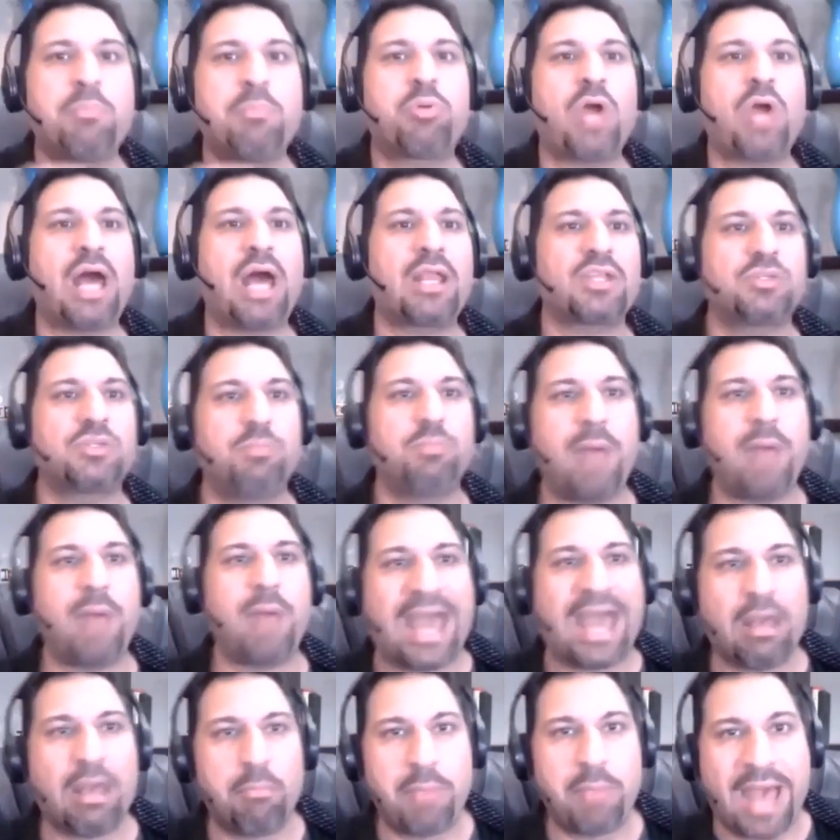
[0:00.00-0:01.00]
many products
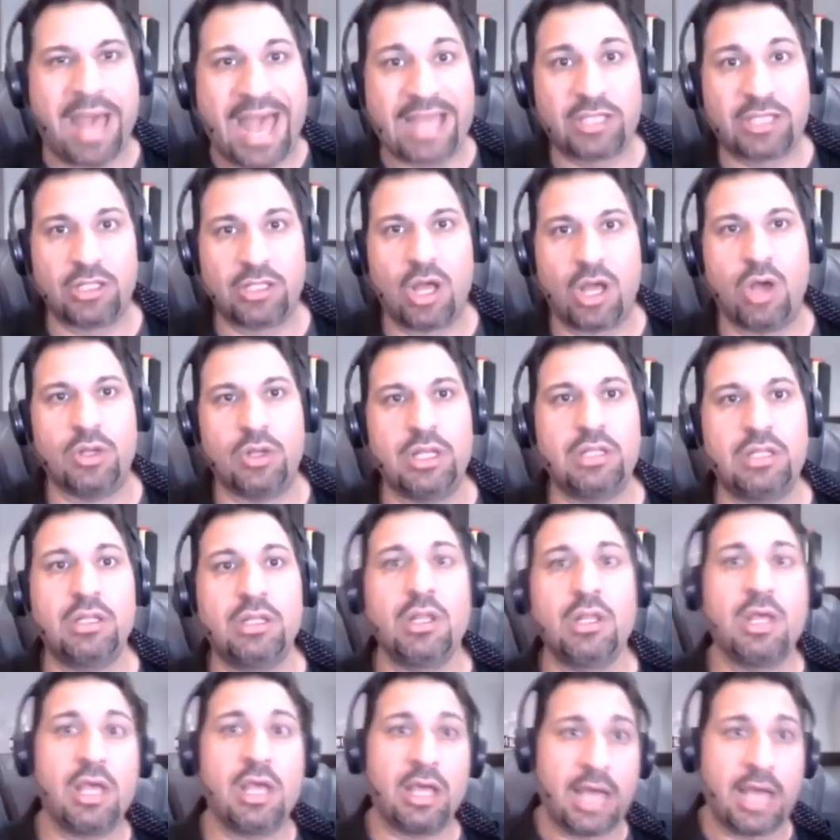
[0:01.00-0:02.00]
back, packed on
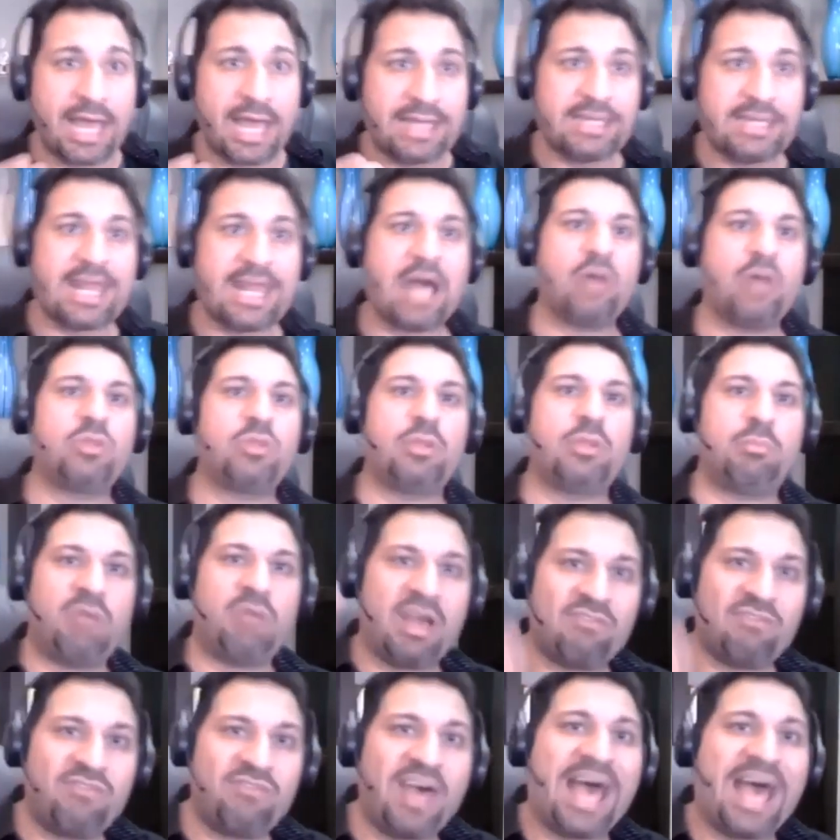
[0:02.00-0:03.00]
it. And now the
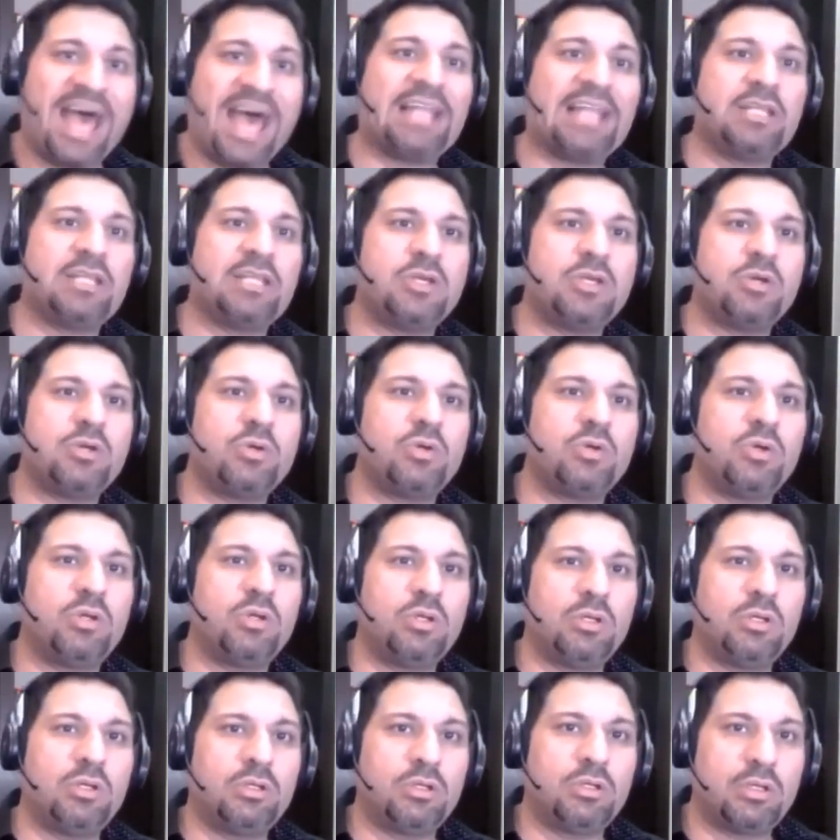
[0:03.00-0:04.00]
value
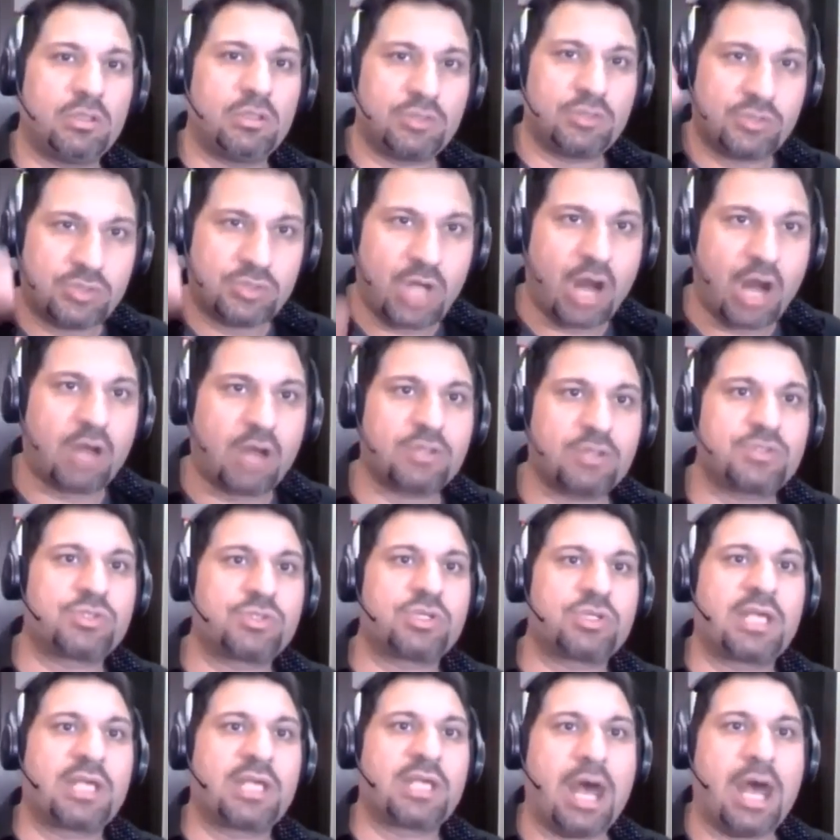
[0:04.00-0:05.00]

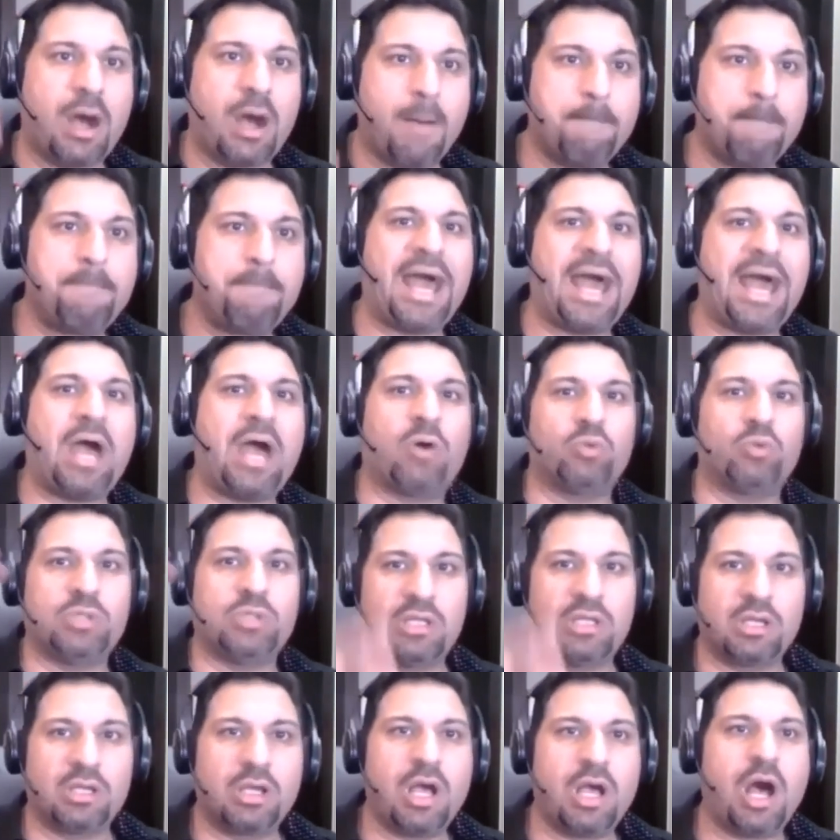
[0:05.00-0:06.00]
starts
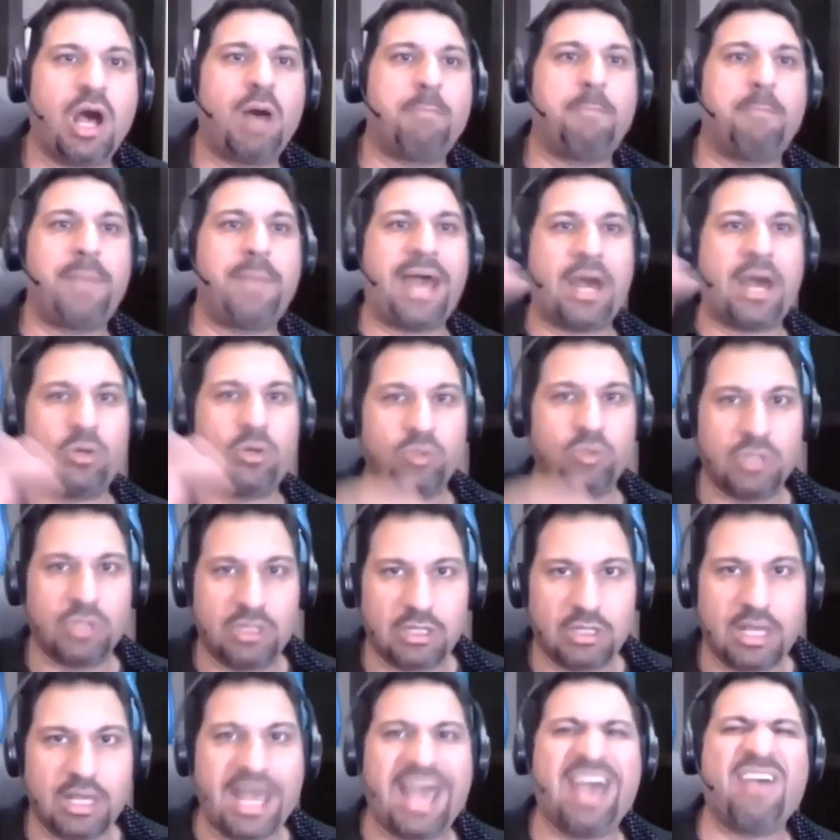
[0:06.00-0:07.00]
compounding,
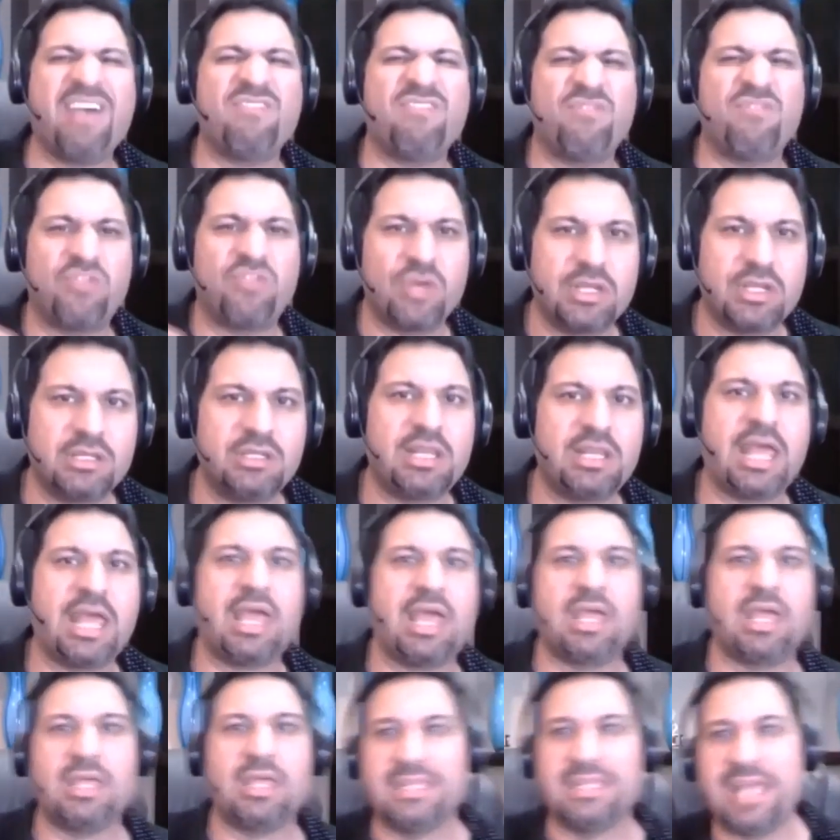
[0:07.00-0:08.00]
compounding every
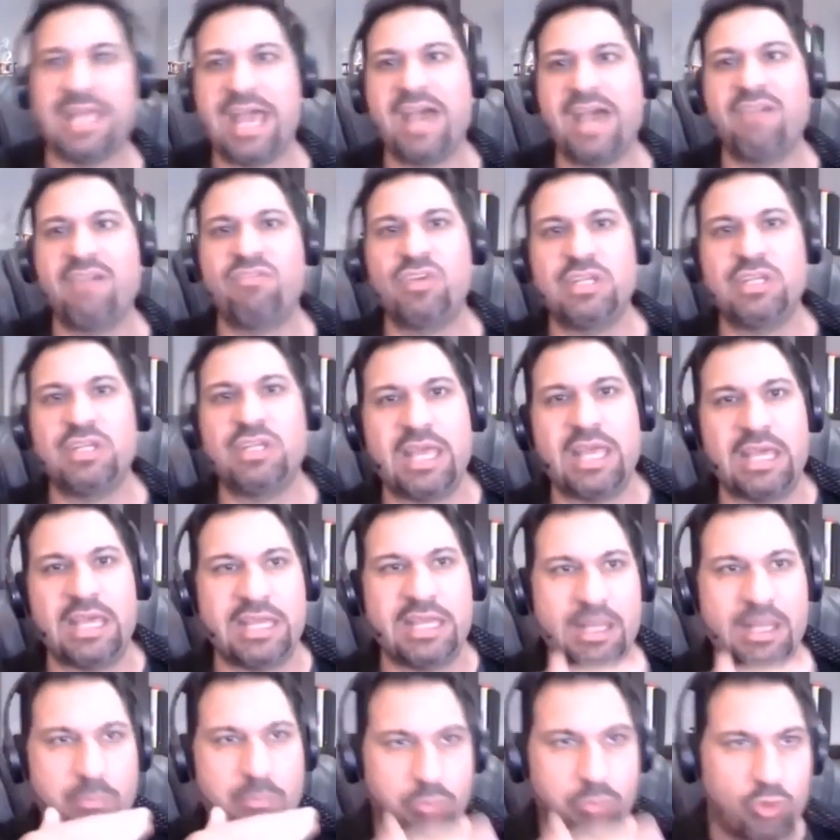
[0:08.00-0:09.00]
day, every
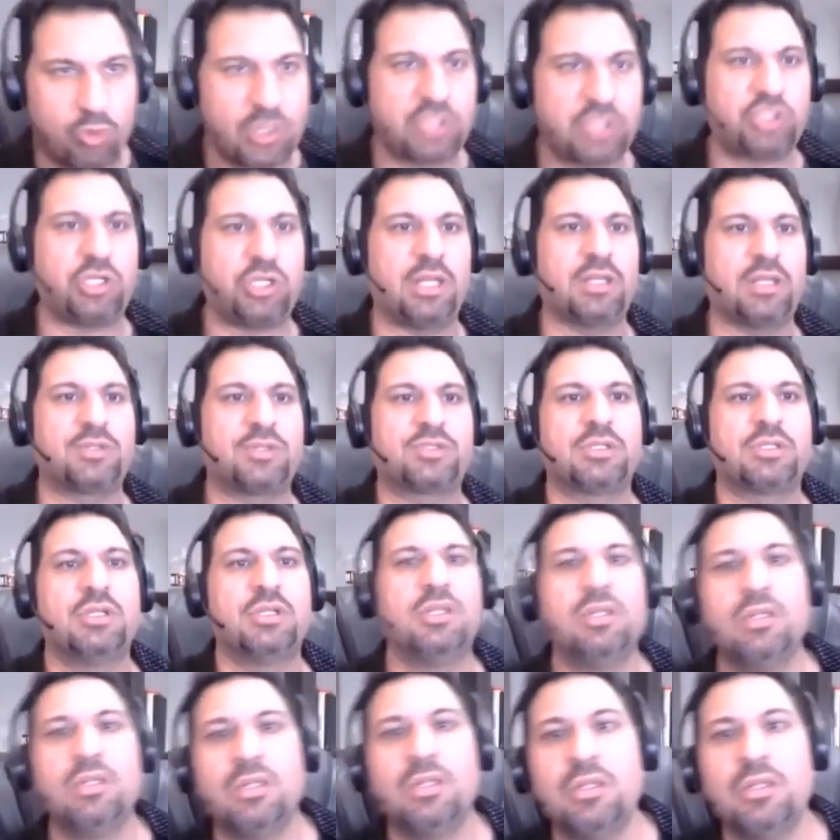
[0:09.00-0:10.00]
day. It appreciates.
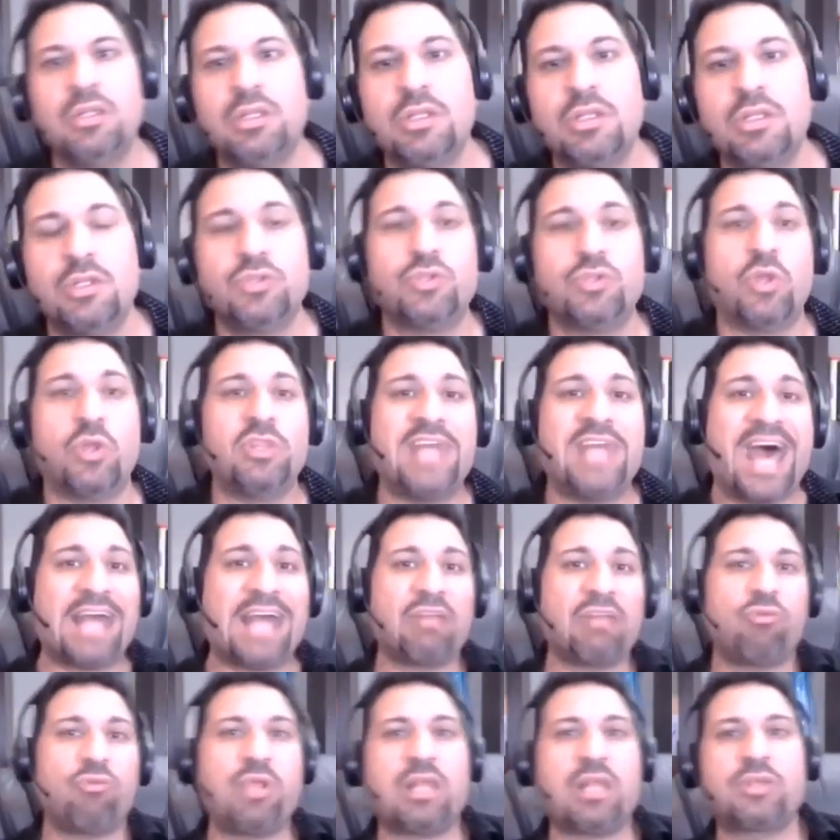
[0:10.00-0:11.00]
So
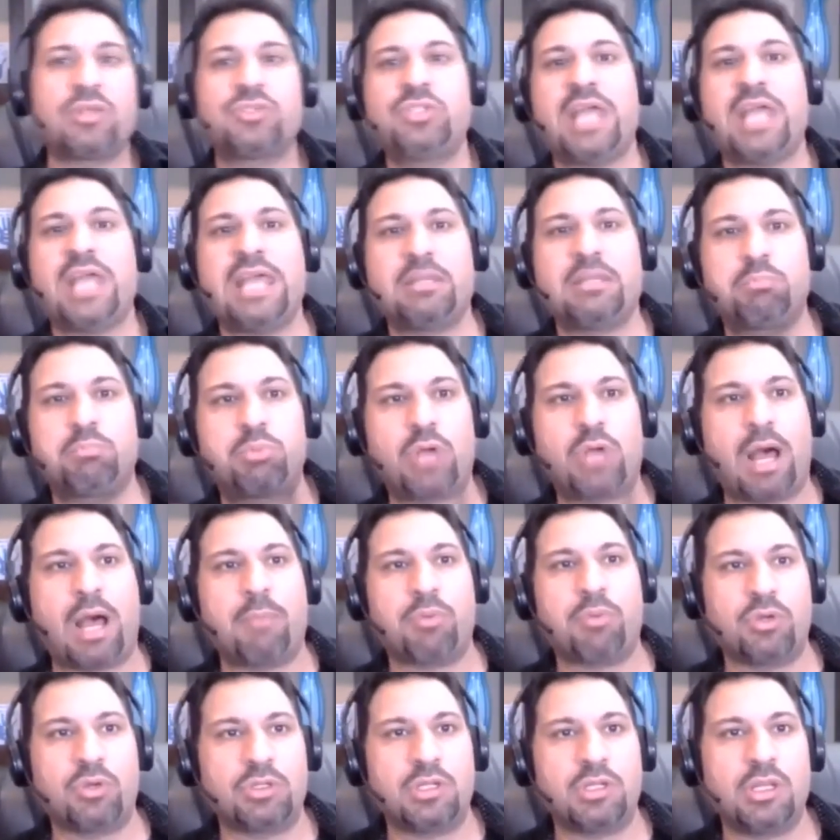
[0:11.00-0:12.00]
that real estate
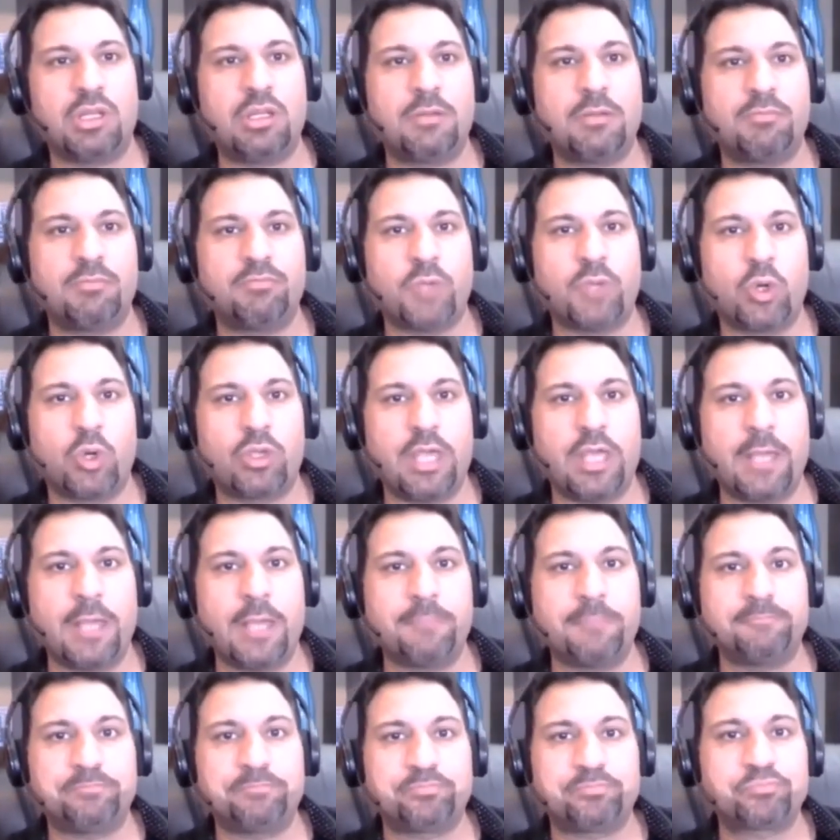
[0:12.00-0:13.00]
property,
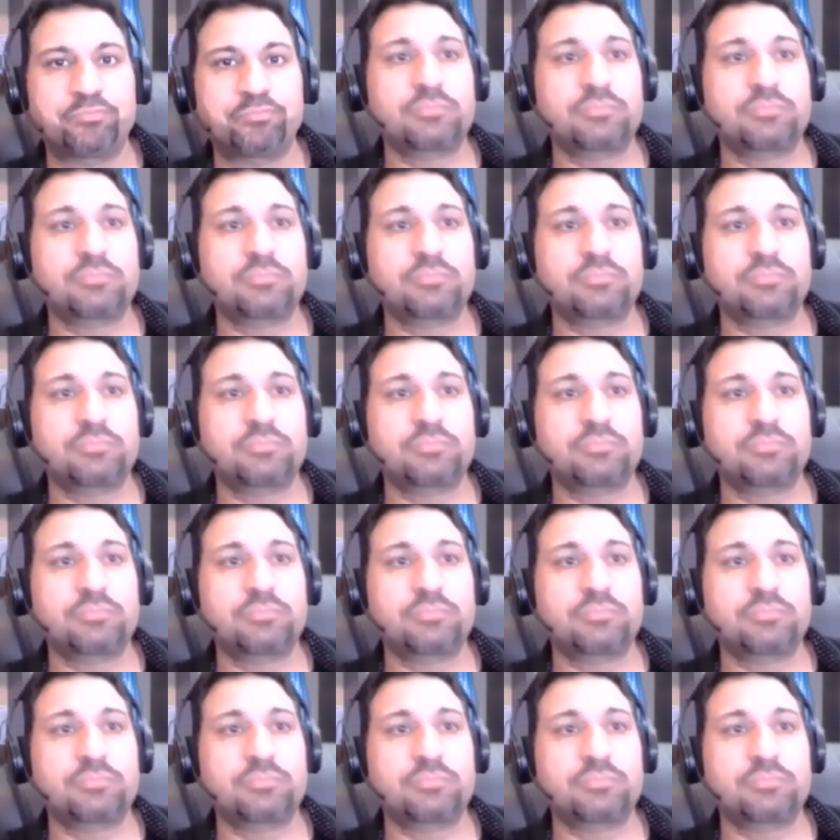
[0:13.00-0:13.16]
okay,